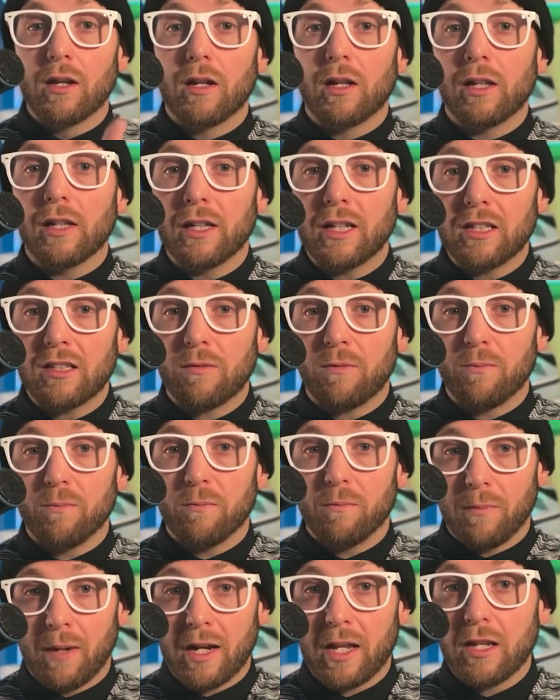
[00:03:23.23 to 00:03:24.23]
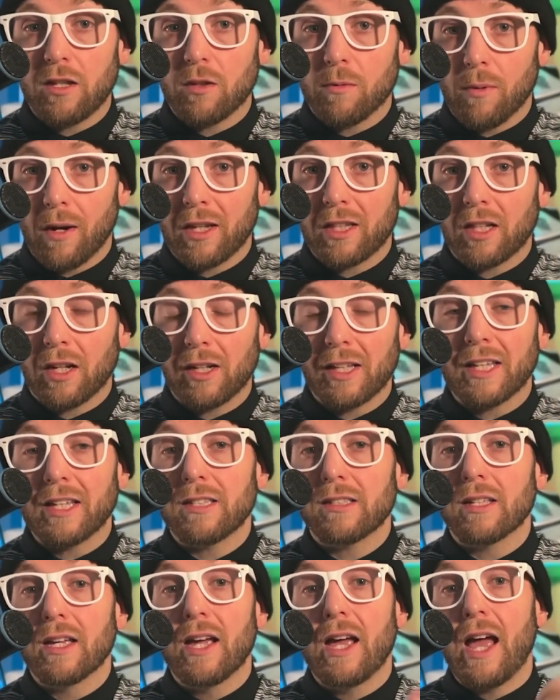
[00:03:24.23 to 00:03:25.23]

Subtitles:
lease money to break their lease,